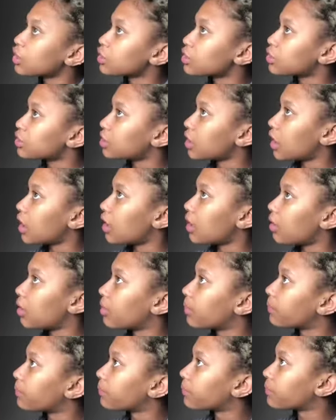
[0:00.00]
So,
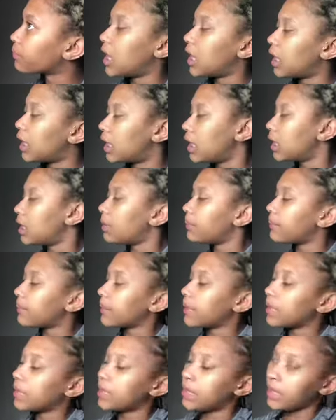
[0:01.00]

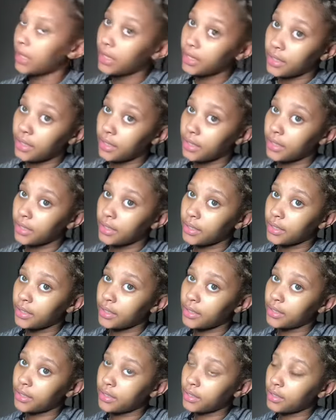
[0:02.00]
then
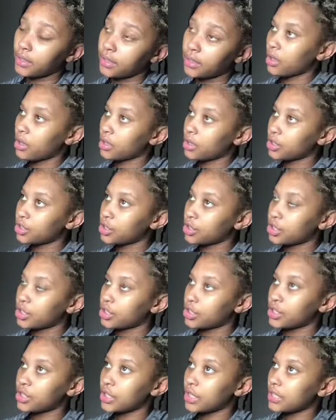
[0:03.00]
she just
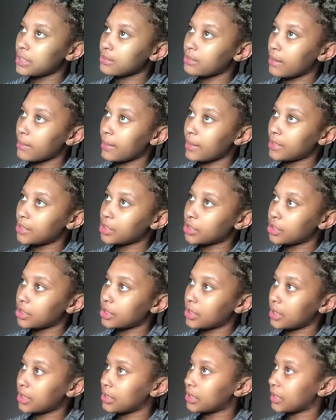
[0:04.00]
sends my
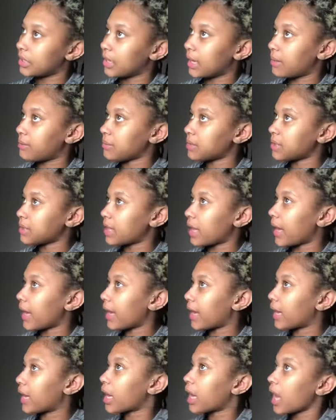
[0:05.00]
messages and I'm just
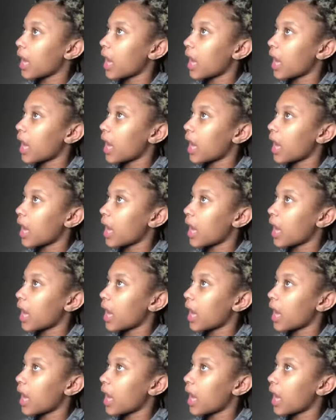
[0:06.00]
like,